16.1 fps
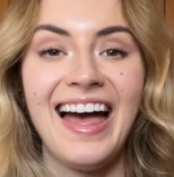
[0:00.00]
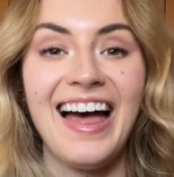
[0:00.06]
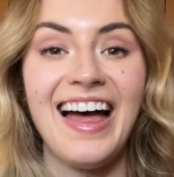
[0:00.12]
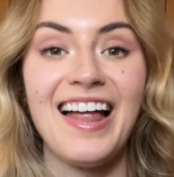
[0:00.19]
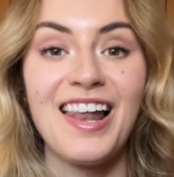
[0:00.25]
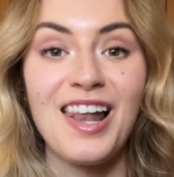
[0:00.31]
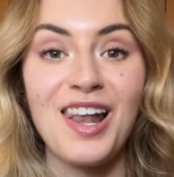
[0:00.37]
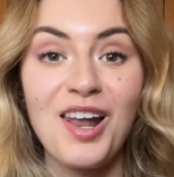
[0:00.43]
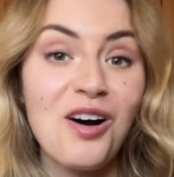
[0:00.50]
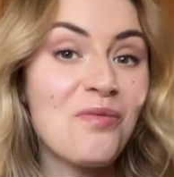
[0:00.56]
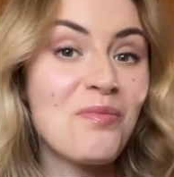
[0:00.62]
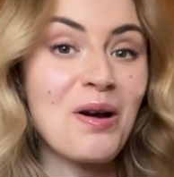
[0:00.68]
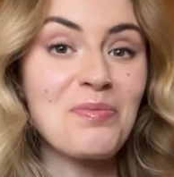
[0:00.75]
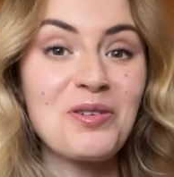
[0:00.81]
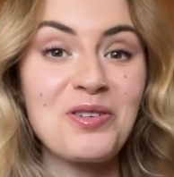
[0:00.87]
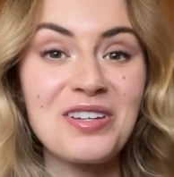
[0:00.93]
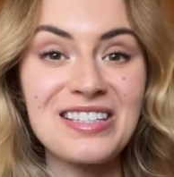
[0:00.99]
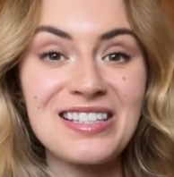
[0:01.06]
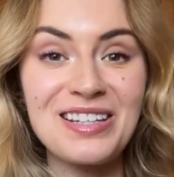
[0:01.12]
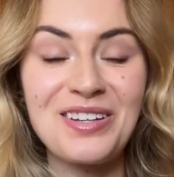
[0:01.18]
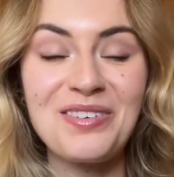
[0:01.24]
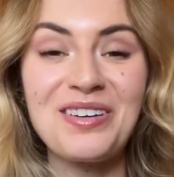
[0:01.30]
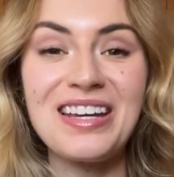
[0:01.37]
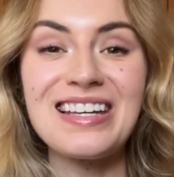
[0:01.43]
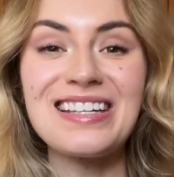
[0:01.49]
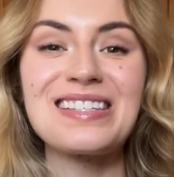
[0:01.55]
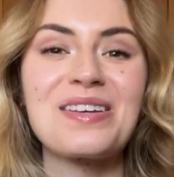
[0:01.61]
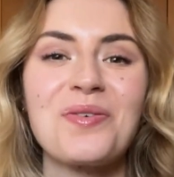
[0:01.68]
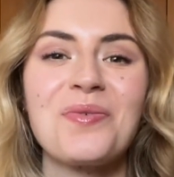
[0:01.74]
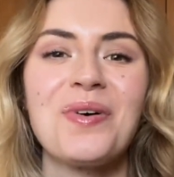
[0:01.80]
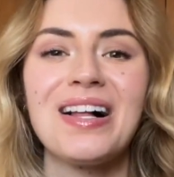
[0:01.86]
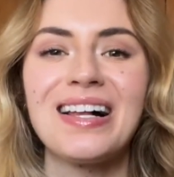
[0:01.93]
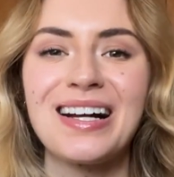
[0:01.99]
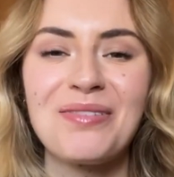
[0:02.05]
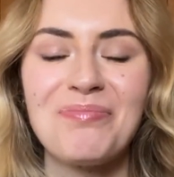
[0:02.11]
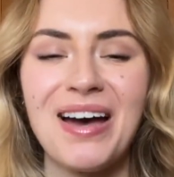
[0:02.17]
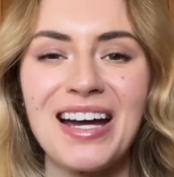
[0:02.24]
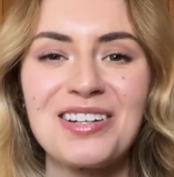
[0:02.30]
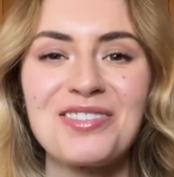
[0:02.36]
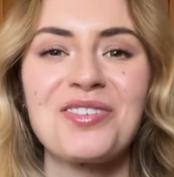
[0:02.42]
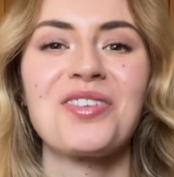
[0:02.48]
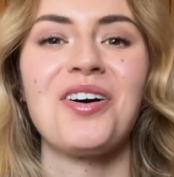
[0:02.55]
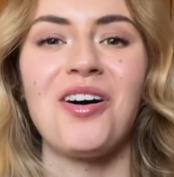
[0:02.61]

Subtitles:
Hello my beauties and cuties! Welcome back to the